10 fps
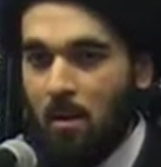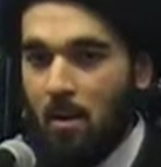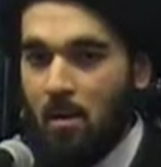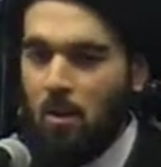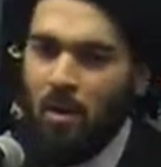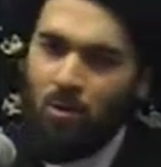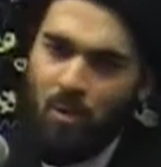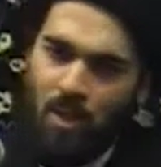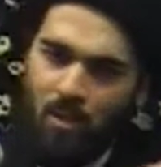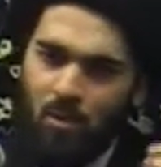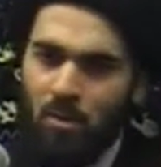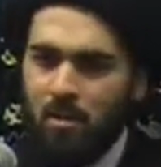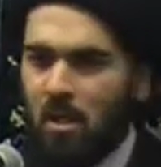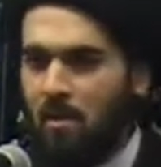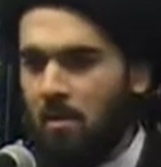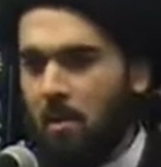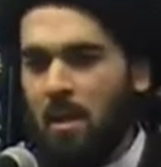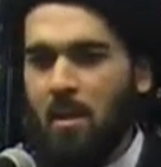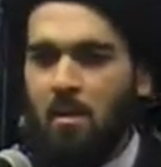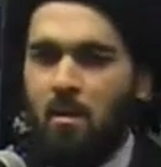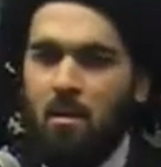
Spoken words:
So he tries to deceive and he